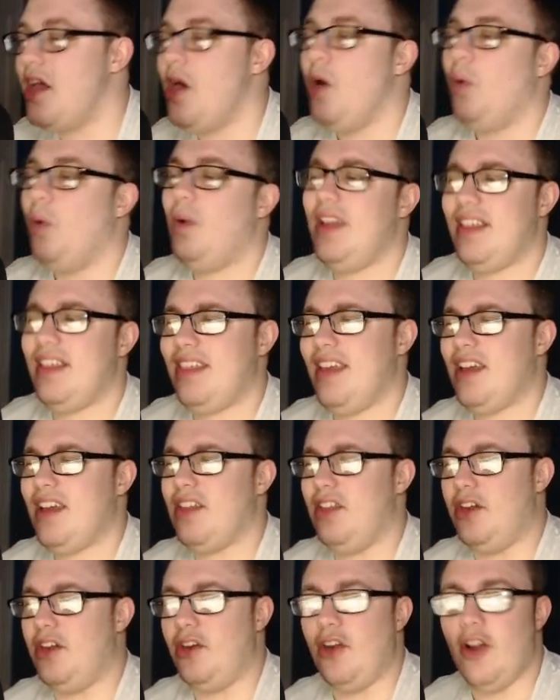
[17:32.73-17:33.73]
What do you think of
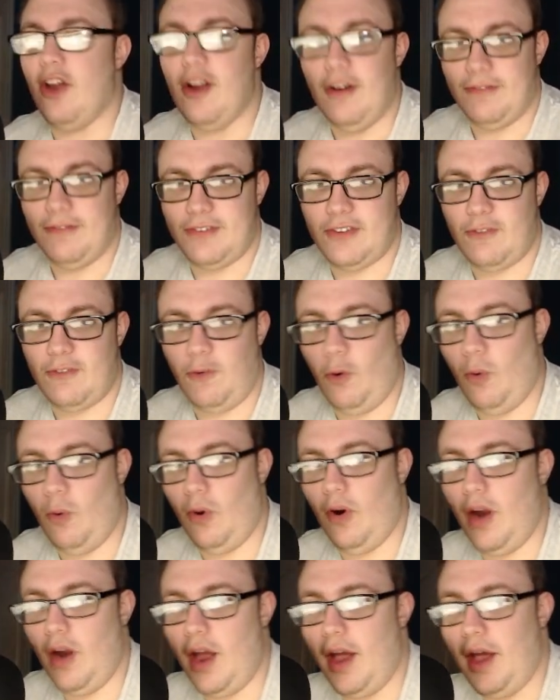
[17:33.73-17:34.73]
the nerfs
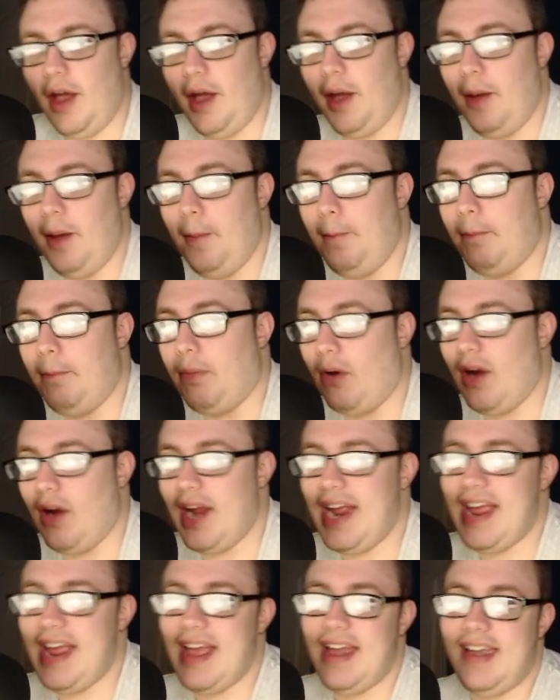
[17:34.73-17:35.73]
for
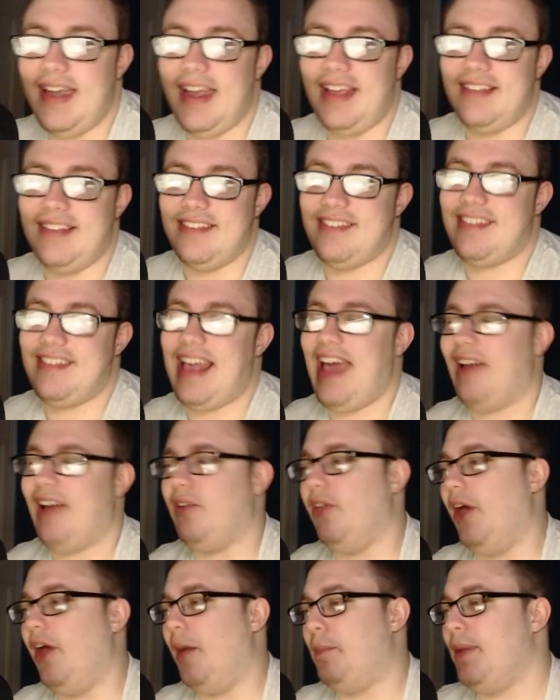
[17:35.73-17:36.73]
Brann and
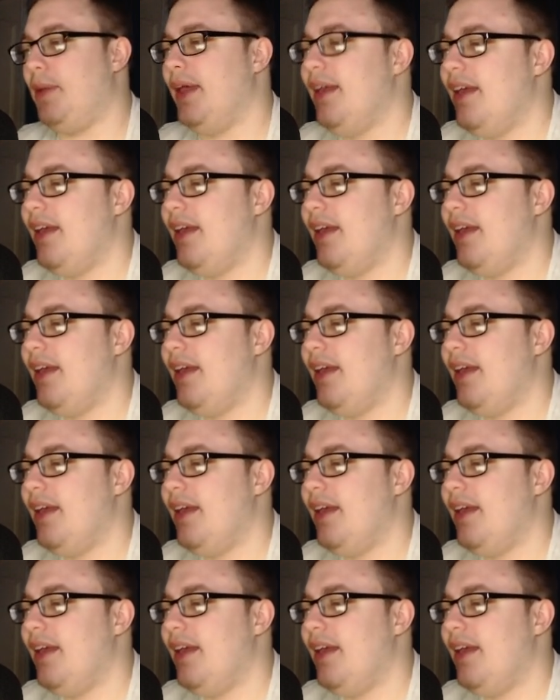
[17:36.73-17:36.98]
Saddle Up?